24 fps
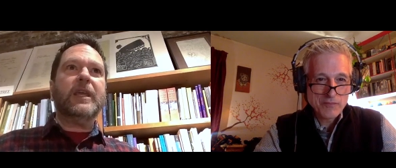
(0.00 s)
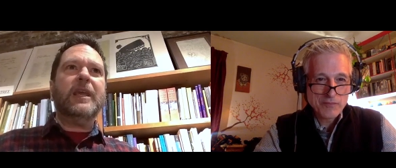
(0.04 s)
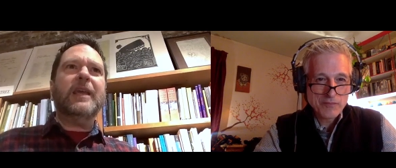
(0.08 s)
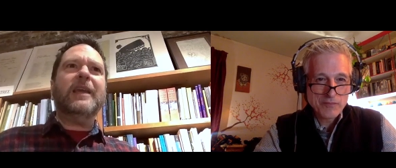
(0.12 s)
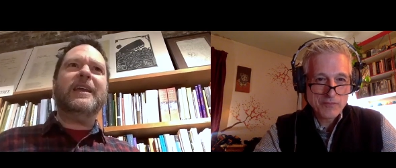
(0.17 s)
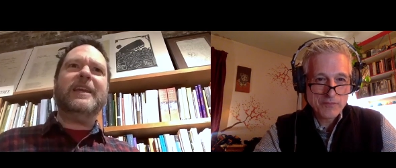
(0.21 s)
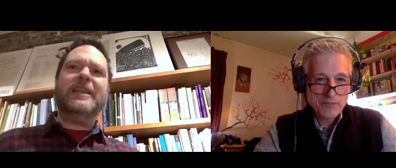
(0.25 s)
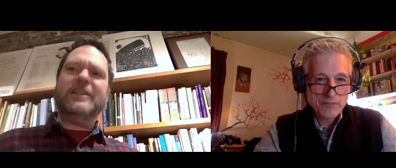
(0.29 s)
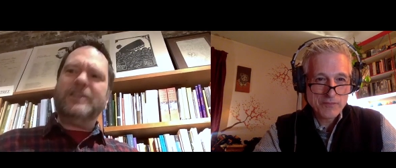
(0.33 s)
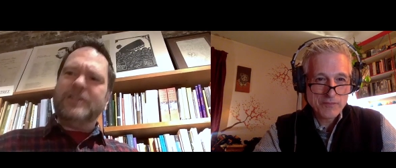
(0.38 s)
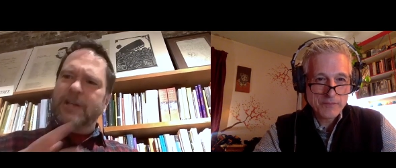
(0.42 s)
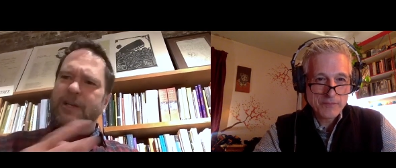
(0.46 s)

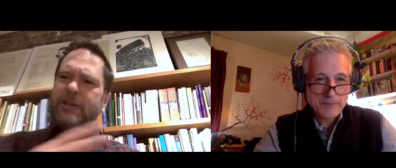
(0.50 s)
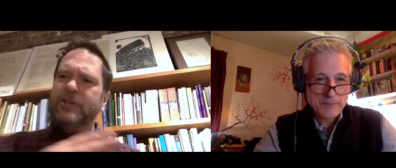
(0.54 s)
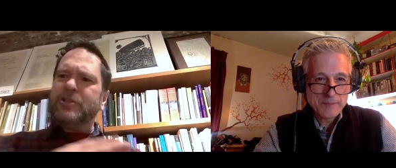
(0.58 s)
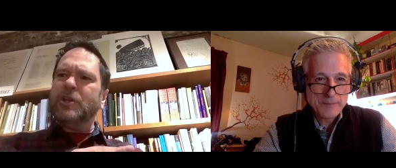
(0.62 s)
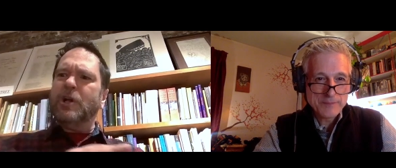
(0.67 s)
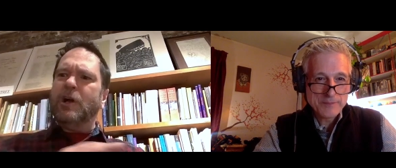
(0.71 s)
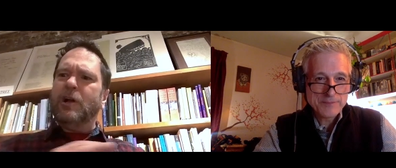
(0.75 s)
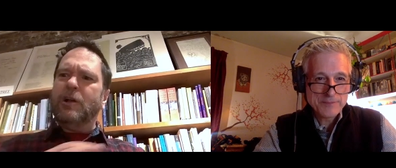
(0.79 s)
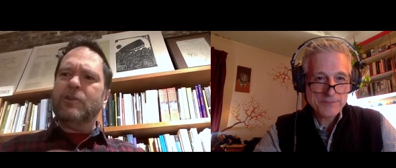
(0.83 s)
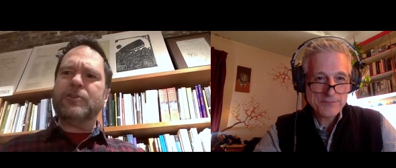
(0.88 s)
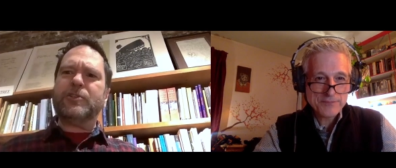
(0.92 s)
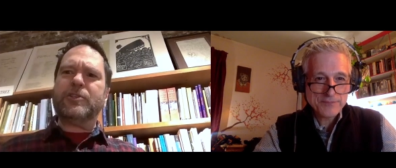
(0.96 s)
Speaker 1: He does
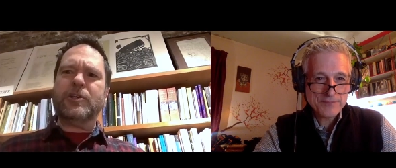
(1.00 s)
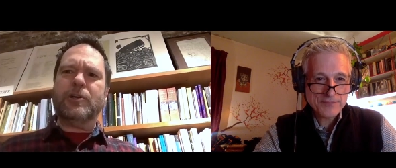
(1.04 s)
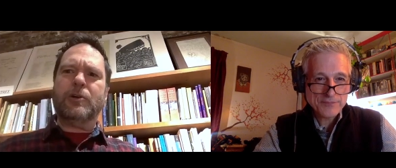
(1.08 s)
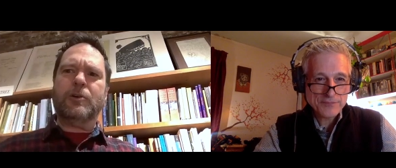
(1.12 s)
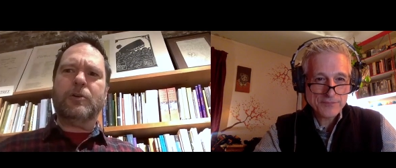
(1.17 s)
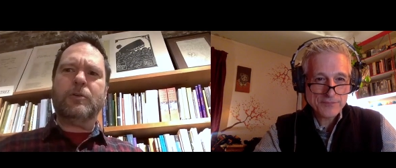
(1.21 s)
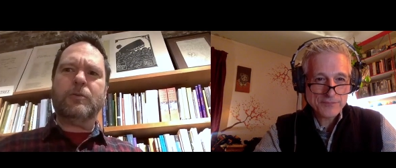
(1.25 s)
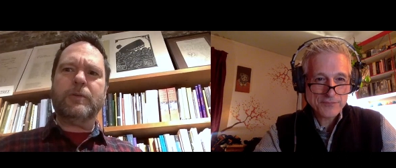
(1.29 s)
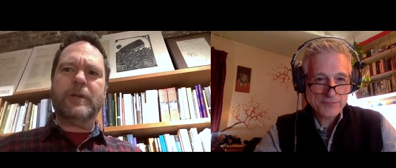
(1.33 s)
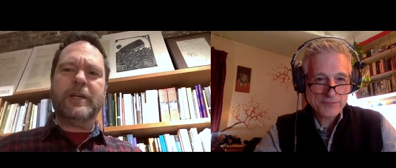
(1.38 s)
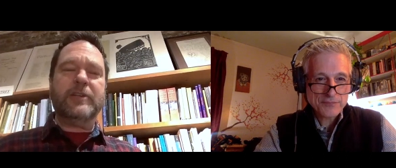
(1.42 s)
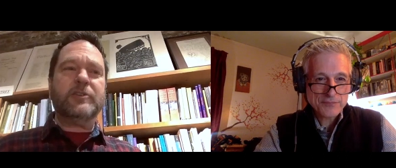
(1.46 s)

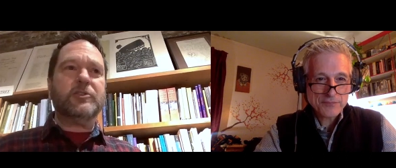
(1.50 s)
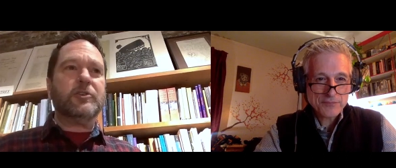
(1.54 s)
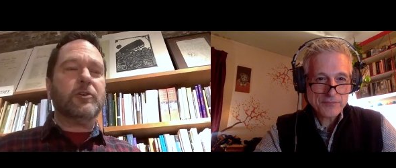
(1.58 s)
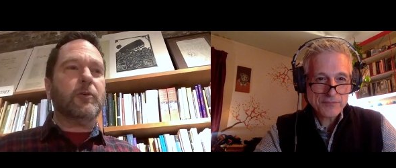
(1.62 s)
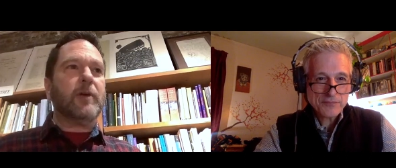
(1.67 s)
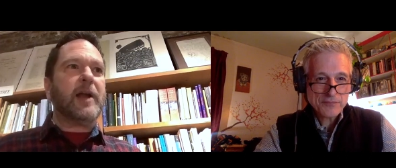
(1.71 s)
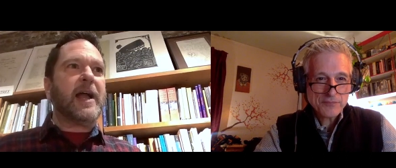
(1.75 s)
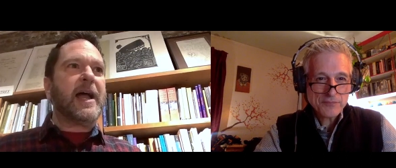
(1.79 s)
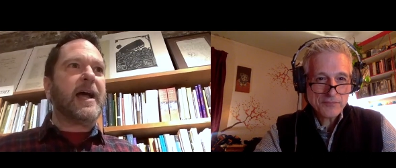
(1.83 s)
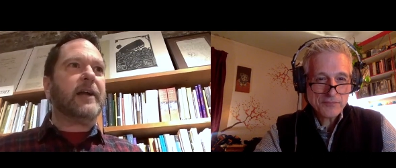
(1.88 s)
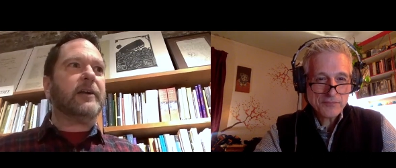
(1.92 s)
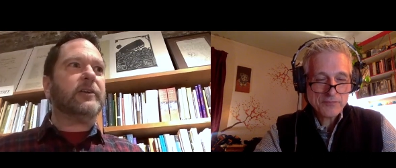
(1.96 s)
also
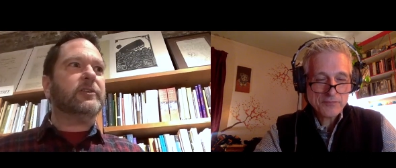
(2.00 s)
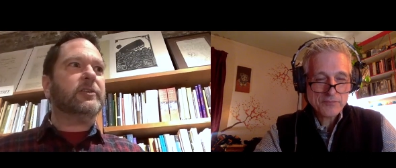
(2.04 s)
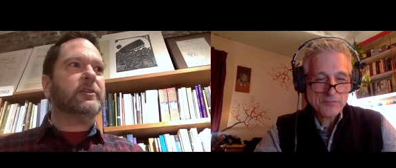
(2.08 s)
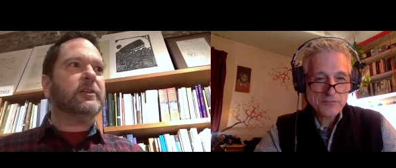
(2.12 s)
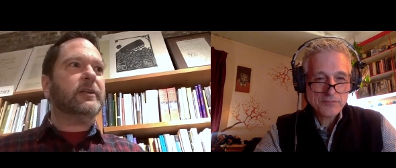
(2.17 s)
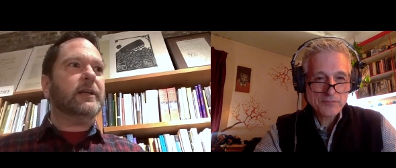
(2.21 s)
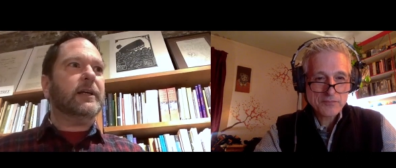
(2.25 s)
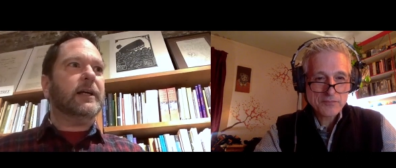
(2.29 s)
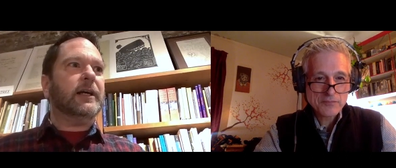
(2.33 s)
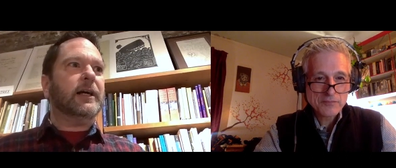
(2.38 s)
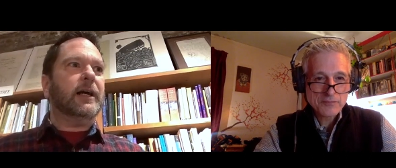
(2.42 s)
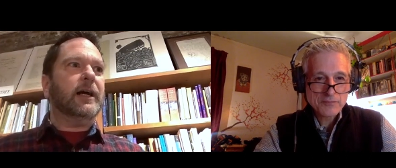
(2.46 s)
interact.
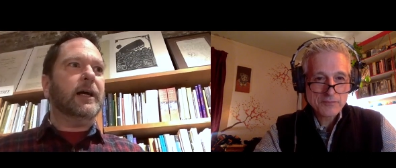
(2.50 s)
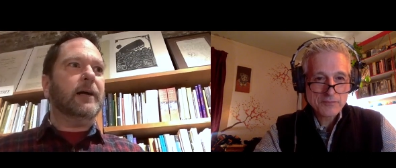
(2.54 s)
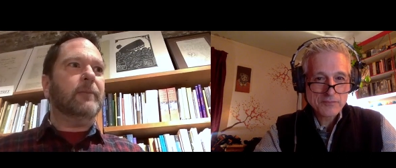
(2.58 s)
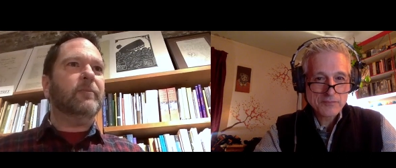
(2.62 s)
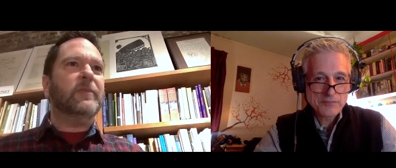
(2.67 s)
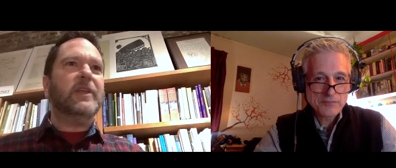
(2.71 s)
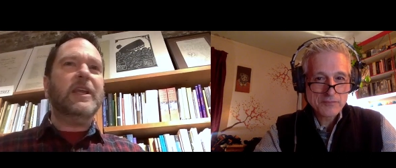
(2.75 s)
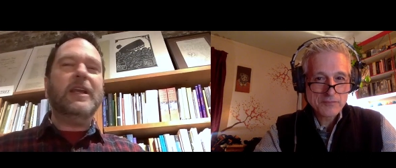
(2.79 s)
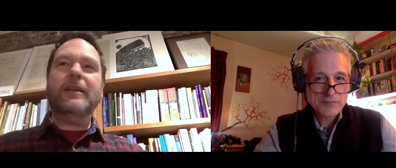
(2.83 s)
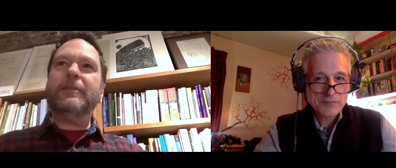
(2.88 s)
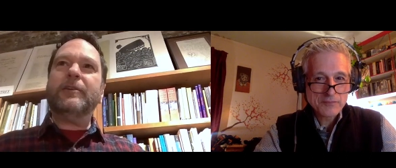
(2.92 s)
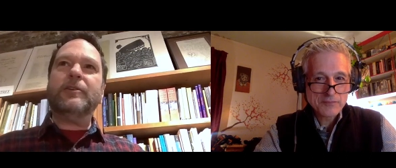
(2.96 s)

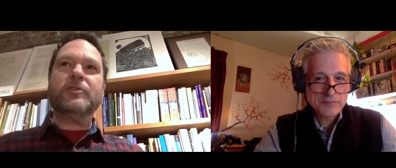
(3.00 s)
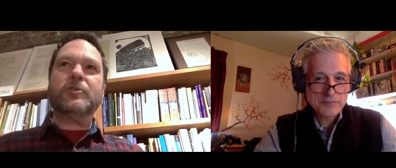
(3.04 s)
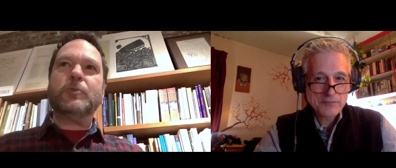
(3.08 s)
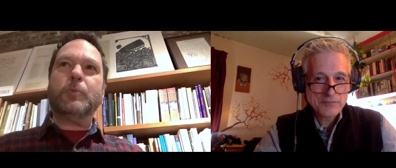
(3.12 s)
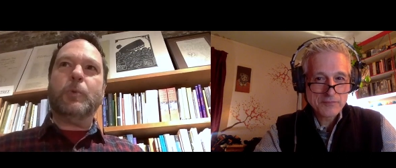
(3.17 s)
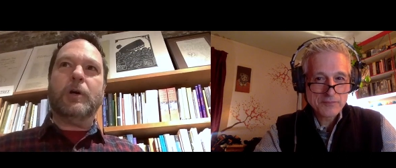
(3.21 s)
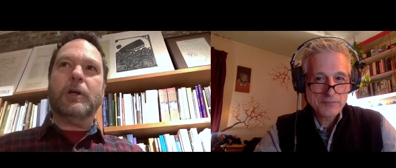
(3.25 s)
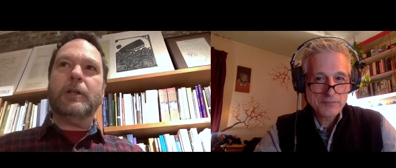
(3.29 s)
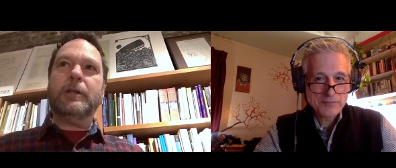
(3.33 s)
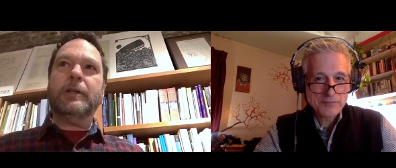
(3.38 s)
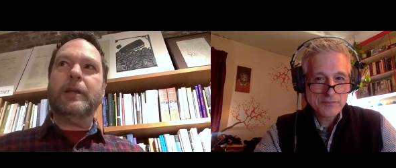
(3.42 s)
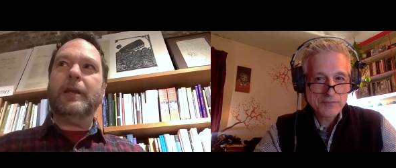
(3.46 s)
There's
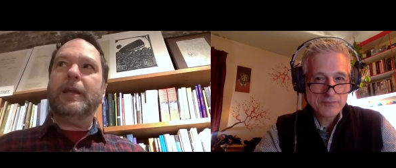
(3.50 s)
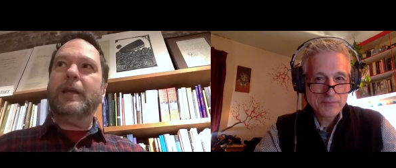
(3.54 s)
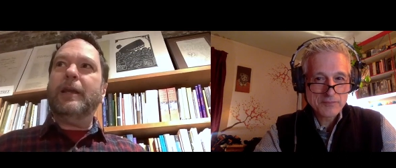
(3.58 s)
one